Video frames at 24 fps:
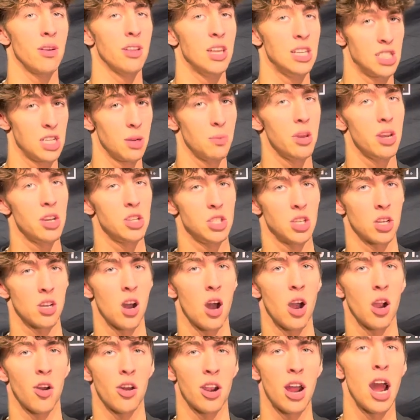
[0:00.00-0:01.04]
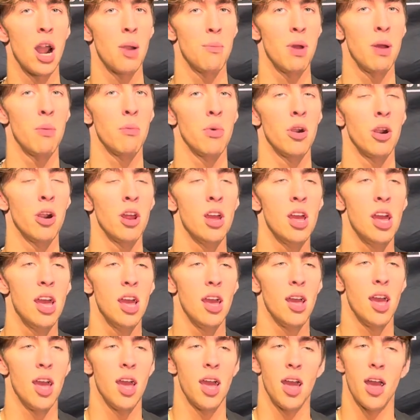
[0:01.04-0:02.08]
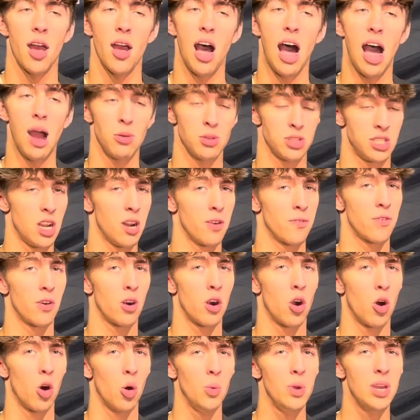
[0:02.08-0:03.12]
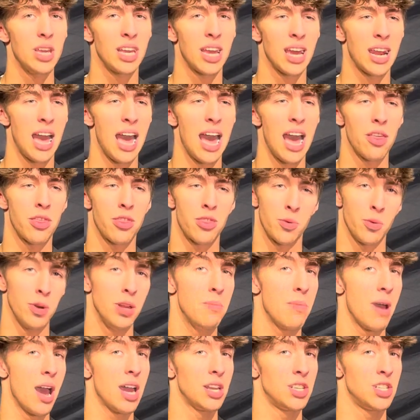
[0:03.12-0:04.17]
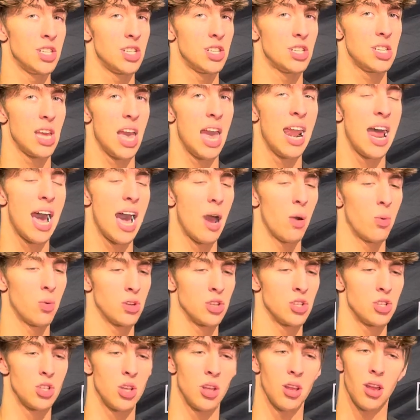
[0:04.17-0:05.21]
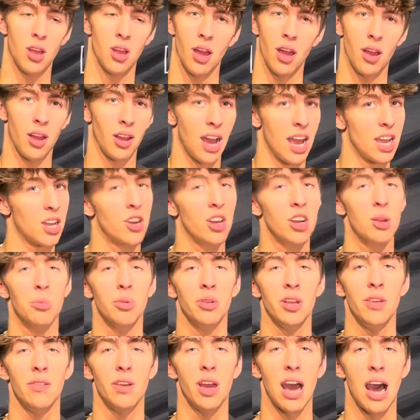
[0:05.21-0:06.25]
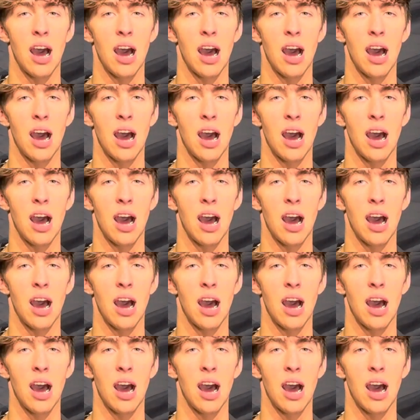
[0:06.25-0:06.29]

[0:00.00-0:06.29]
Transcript: They took me to Chicago, and I remember I was there for a whole weekend. I had three matches, and I was I couldn't believe it.